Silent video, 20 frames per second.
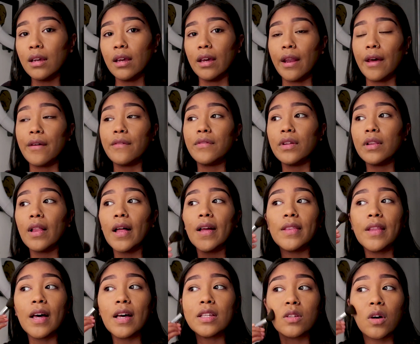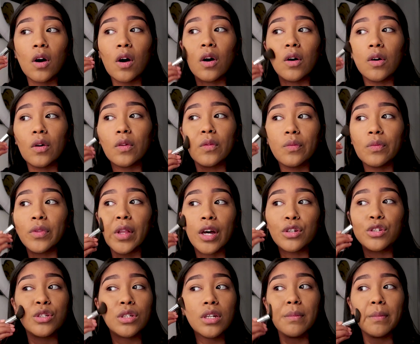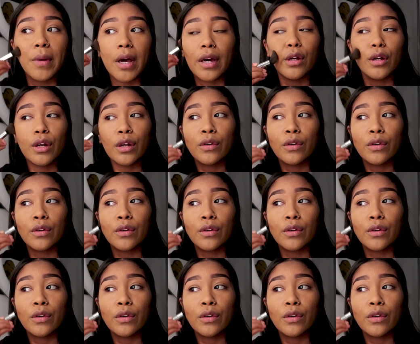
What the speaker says: And I feel like that's all that should matter.